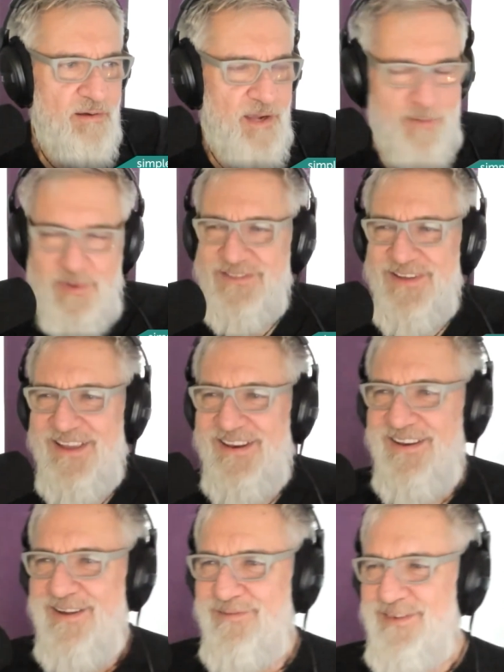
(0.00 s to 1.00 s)
I'm excited.
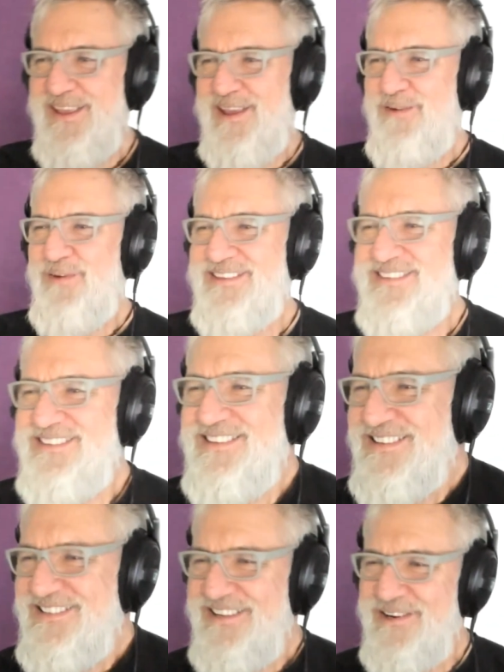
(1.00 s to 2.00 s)
I can't wait to see
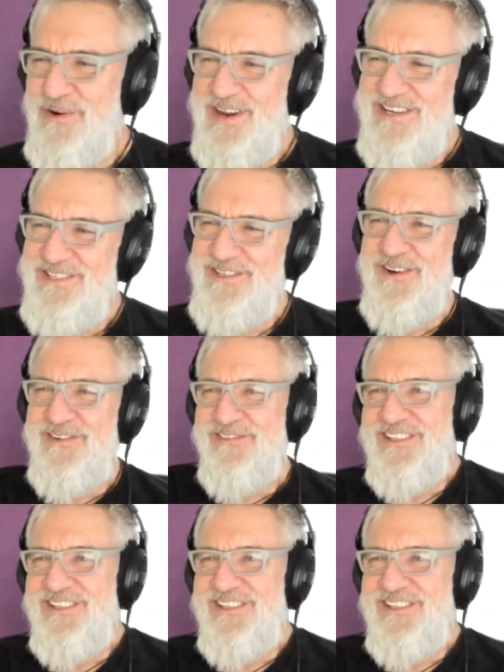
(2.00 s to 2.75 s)
this iteration of it.